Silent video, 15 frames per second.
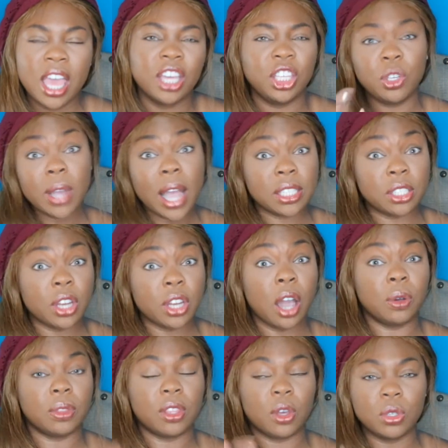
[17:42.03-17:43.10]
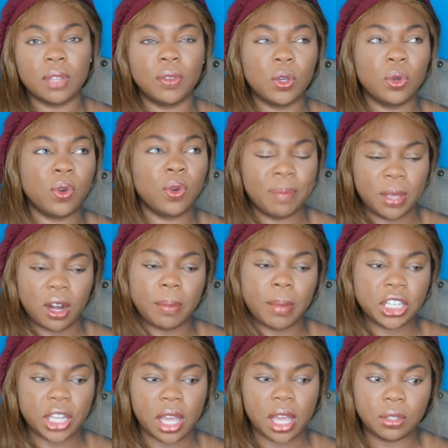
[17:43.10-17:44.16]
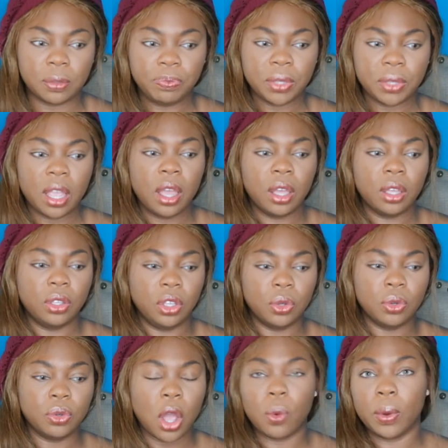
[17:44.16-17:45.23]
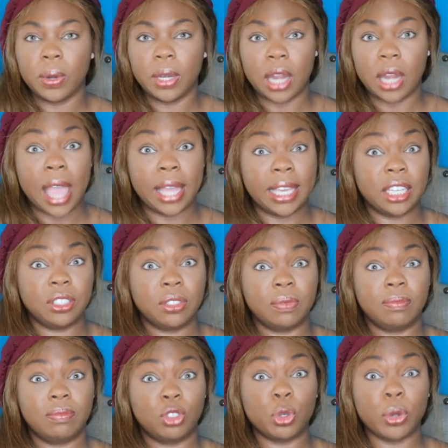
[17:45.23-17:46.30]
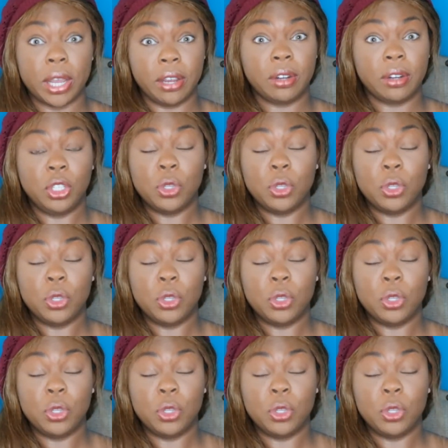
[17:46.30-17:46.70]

You guys know. Those of you who have been on my channel, you know when I get triggered.